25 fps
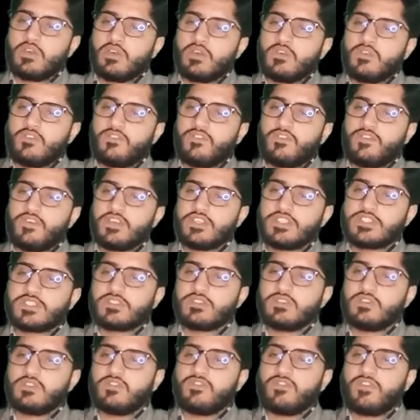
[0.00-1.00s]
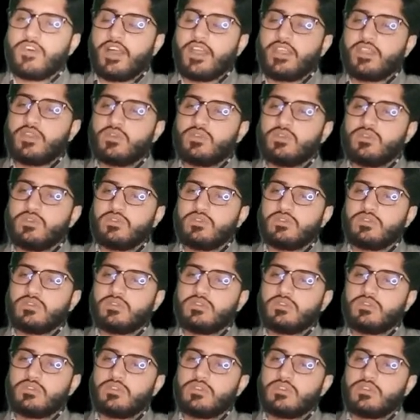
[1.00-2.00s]
First 5
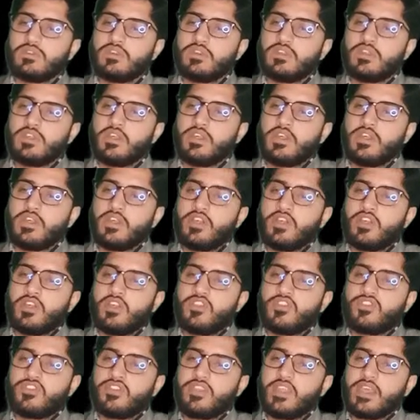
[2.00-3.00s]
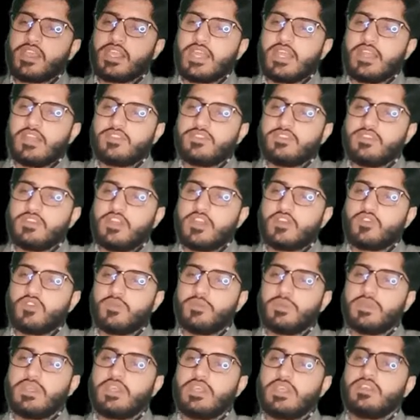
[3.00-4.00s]
seconds. It would
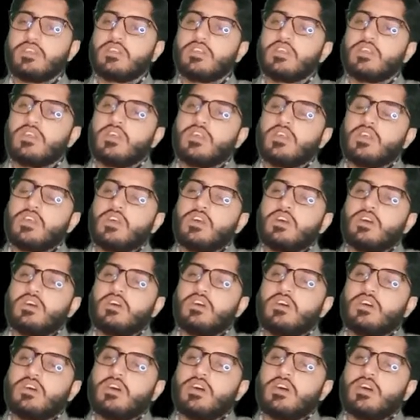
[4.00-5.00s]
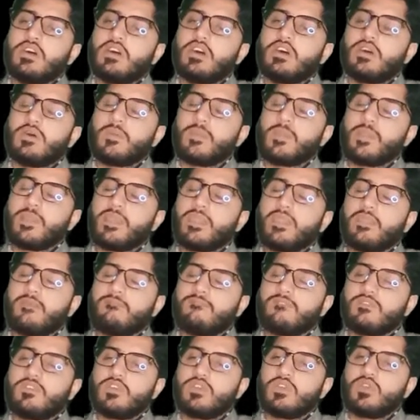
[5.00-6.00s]
be
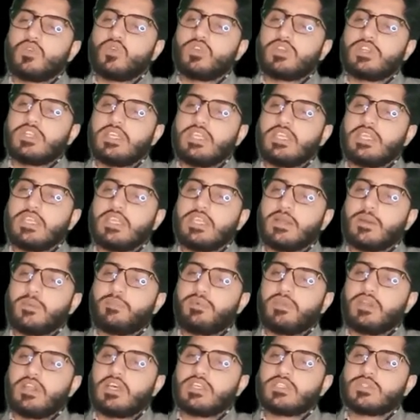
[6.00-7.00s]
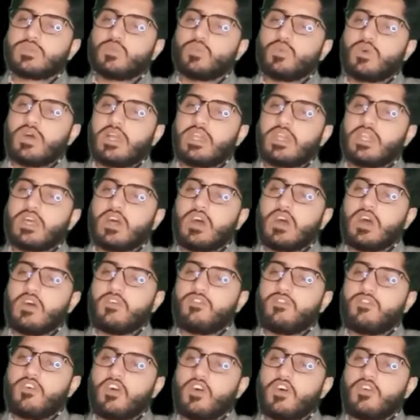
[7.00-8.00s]
ut plus
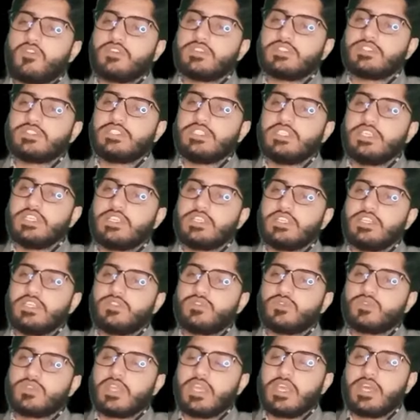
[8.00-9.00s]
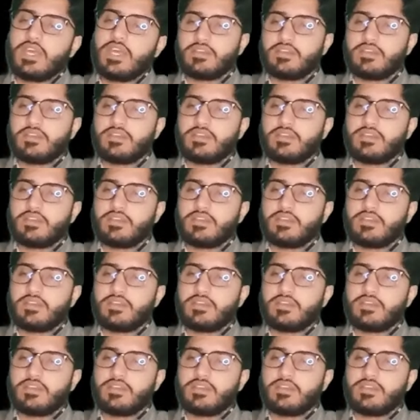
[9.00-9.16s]
1/2 of gt square.